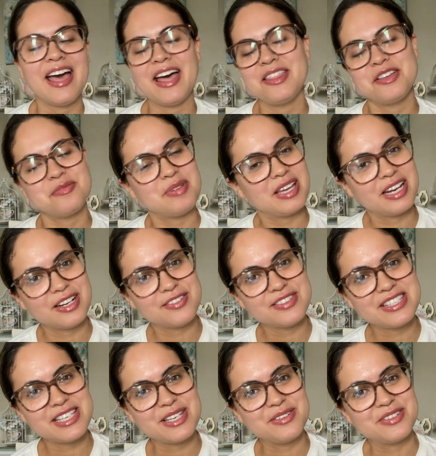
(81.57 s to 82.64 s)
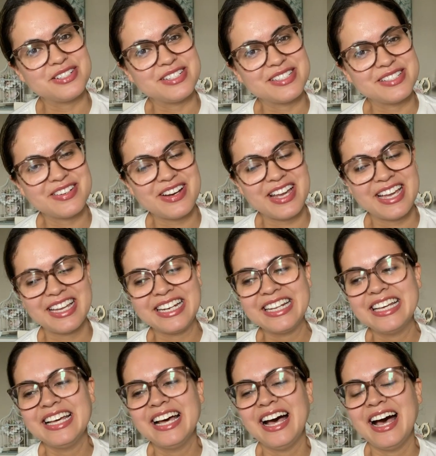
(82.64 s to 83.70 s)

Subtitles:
and they're made out of tea, which is great.